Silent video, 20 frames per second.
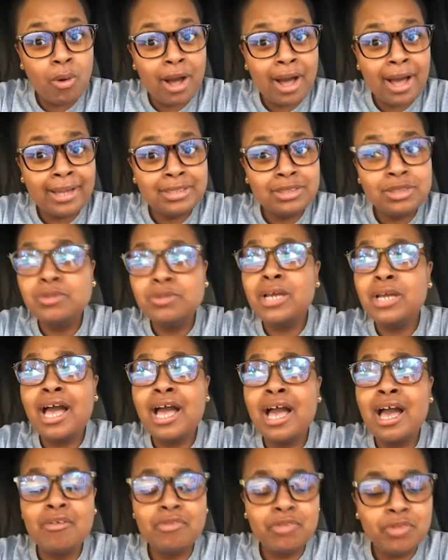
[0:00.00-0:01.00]
I do not
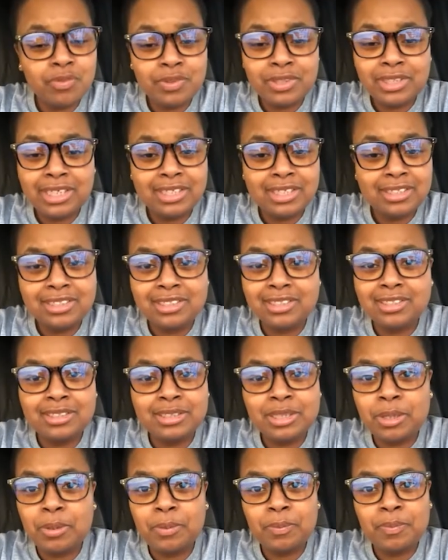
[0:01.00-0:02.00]
have a
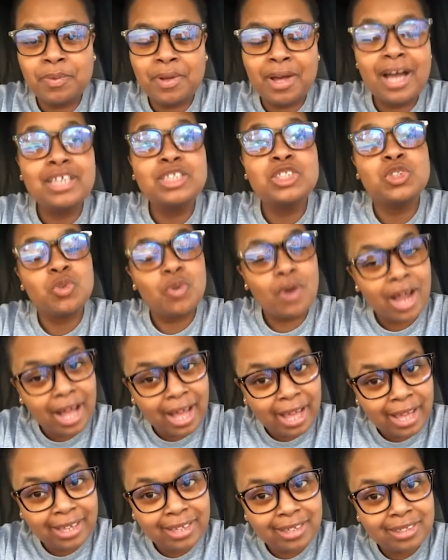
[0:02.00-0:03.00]
relationship. Why? I
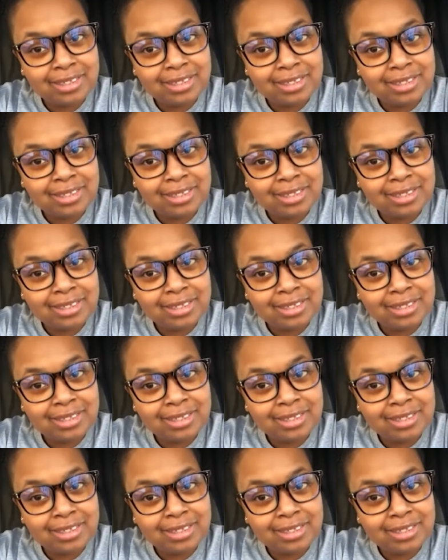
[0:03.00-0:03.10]
tried.